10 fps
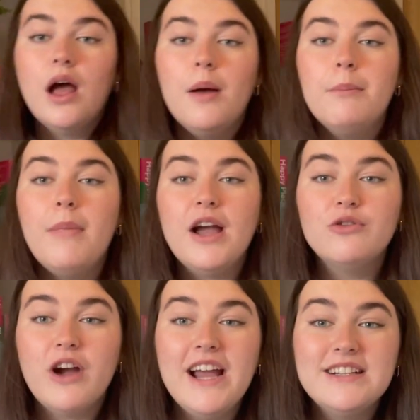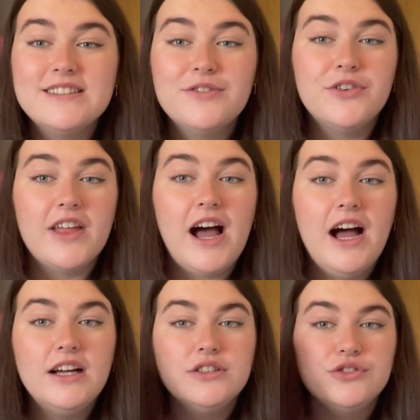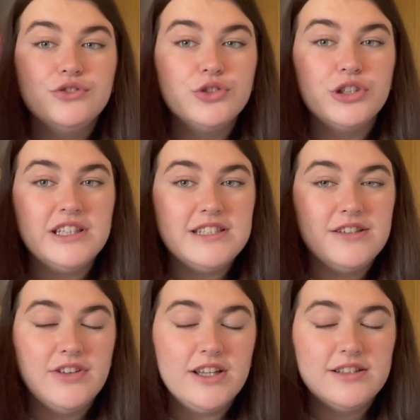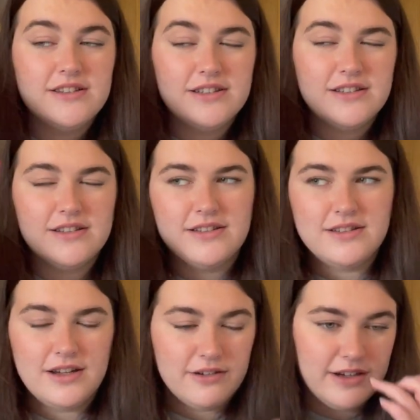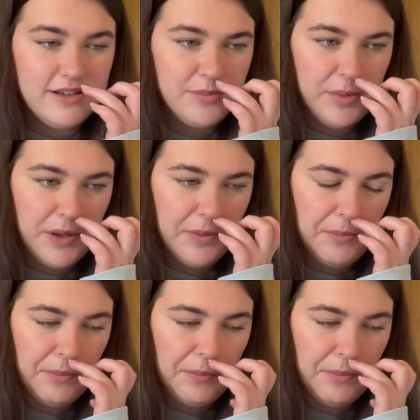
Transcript: My recs for that, Truly Devious. This is a series, but